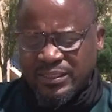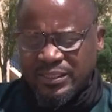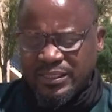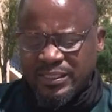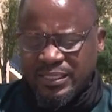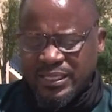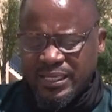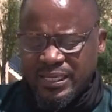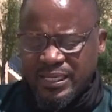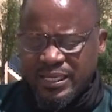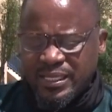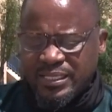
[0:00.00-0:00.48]

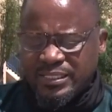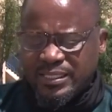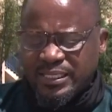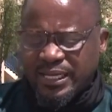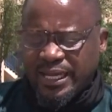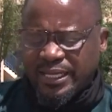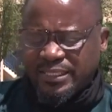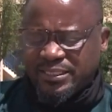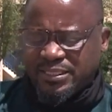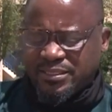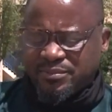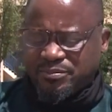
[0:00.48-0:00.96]
These
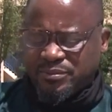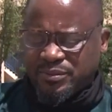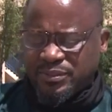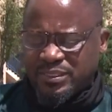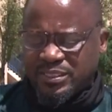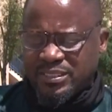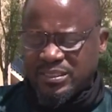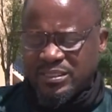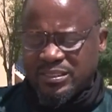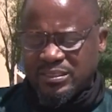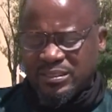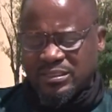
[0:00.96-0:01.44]

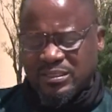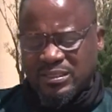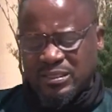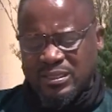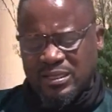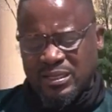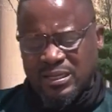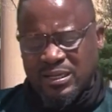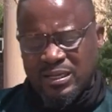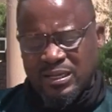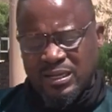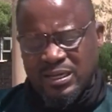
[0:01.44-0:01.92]
attributes
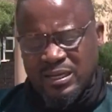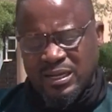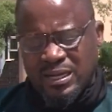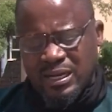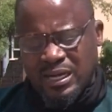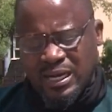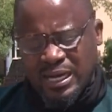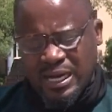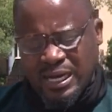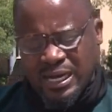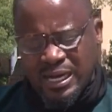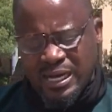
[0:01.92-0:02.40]

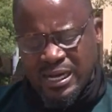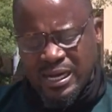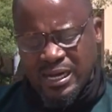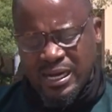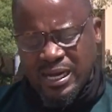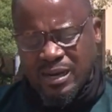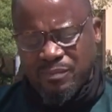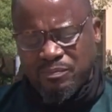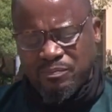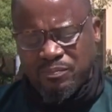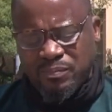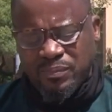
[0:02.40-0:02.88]

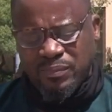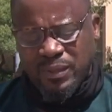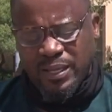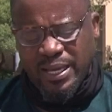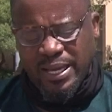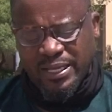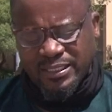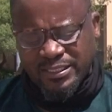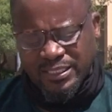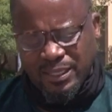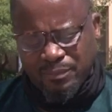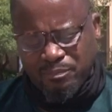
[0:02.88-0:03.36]
are
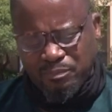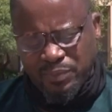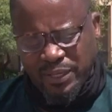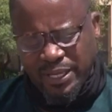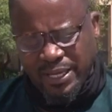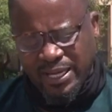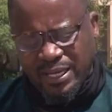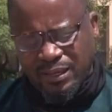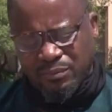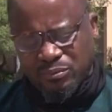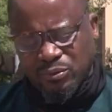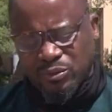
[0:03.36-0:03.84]
as
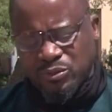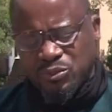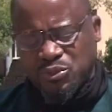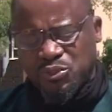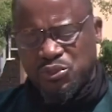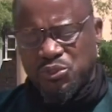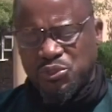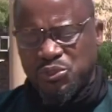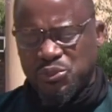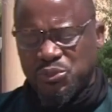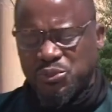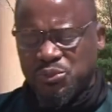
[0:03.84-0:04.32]
applicable
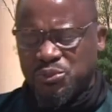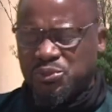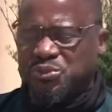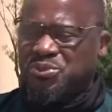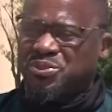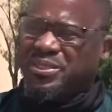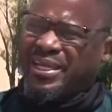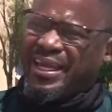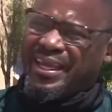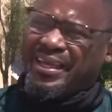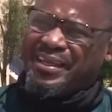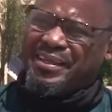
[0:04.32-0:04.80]
to you
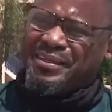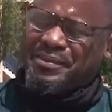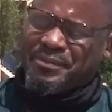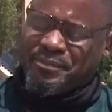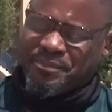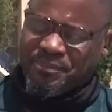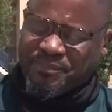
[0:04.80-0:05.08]
today.